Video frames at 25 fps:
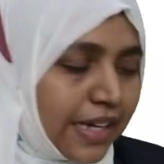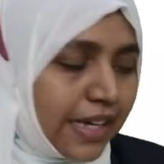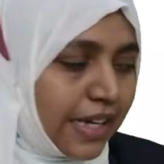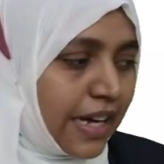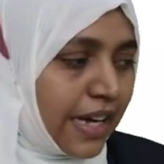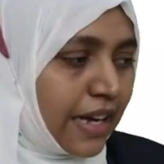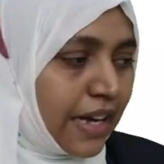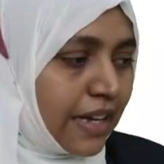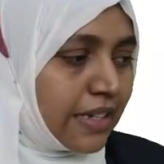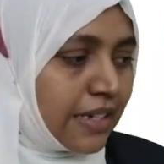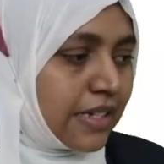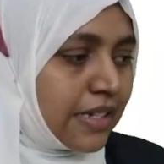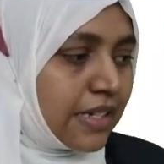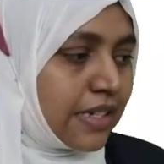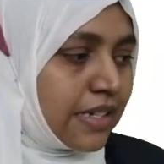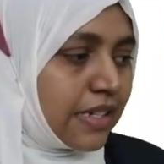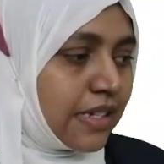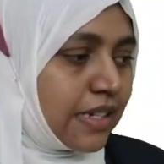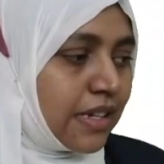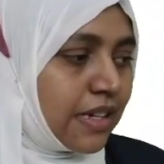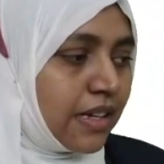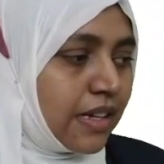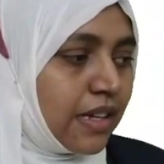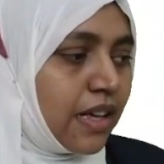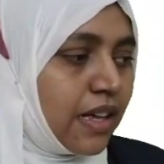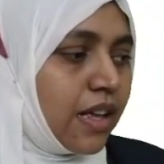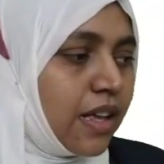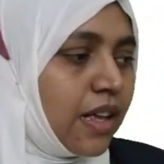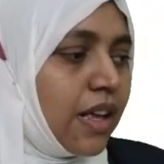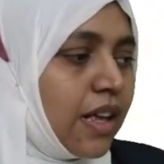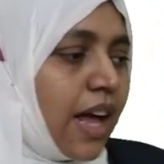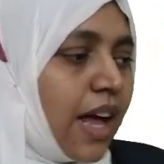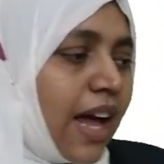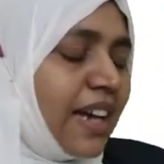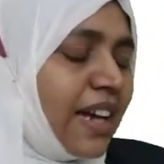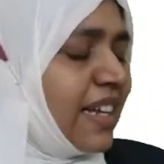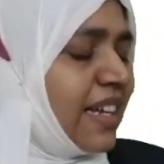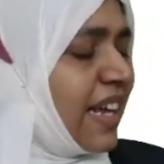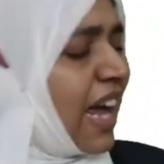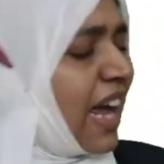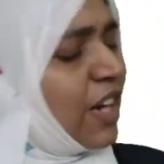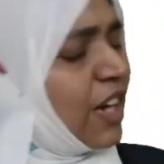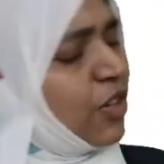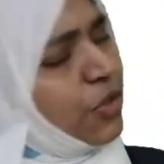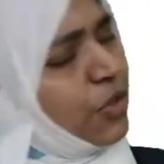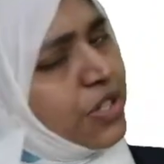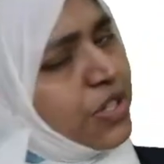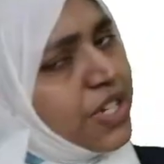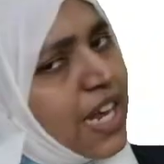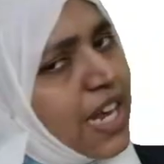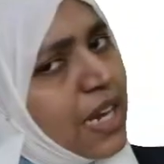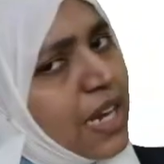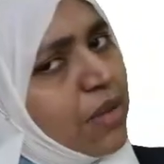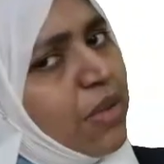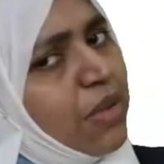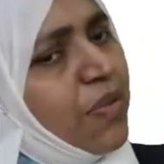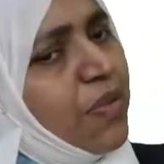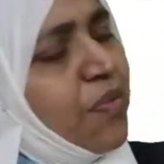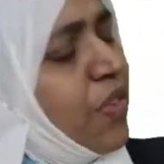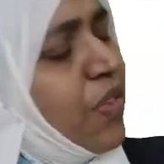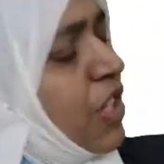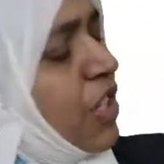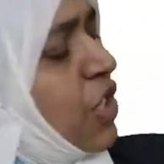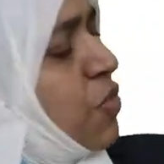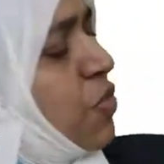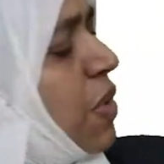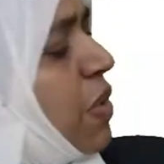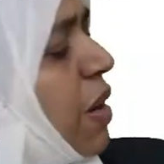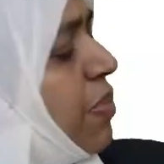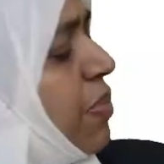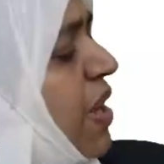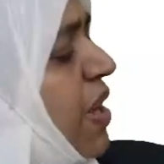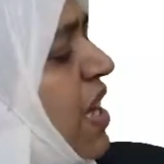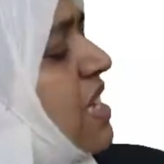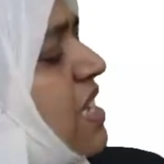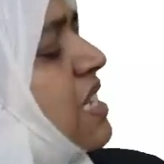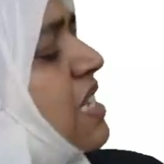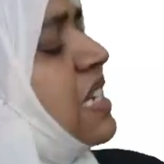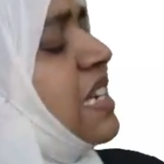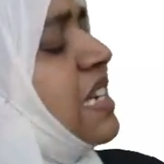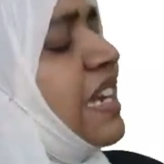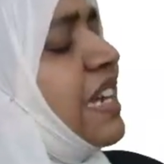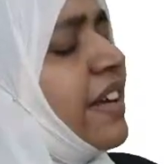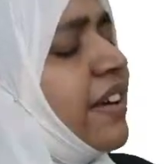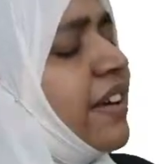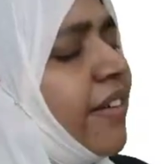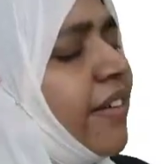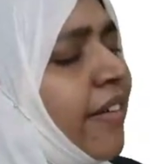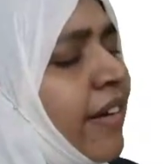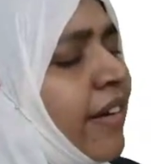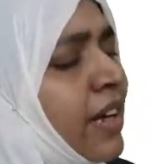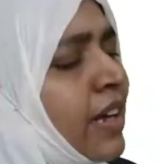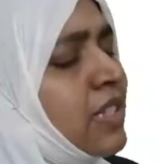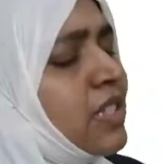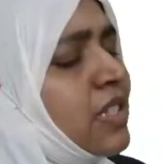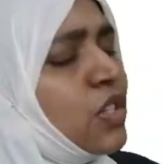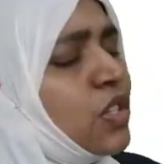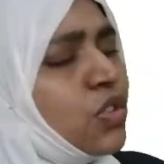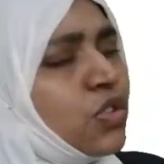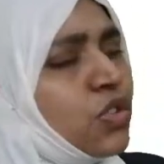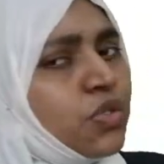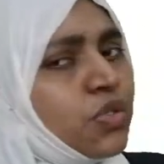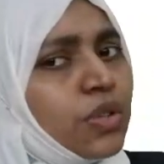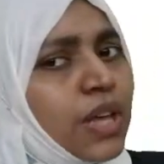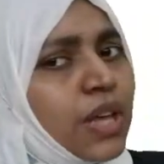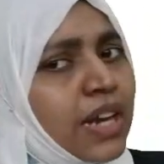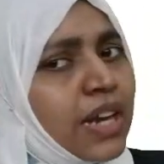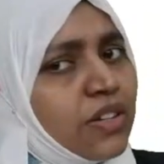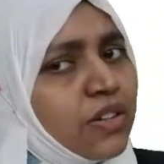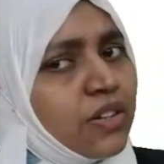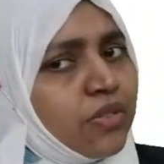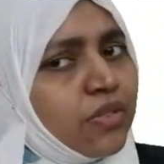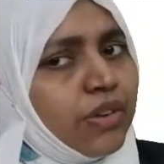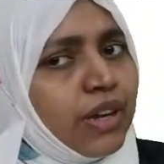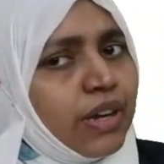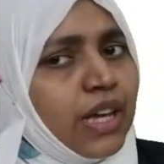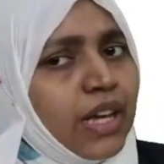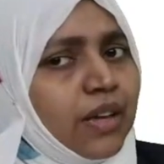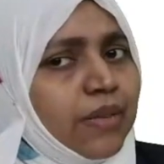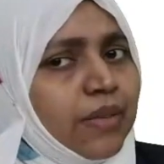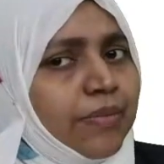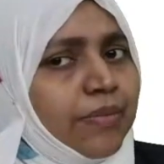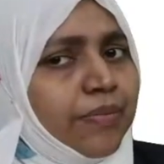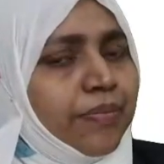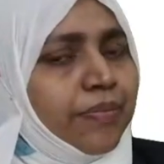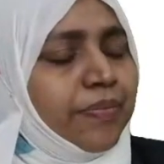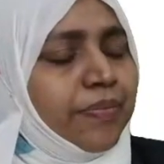Yes. And can you tell me which puppy is nearest to that tree?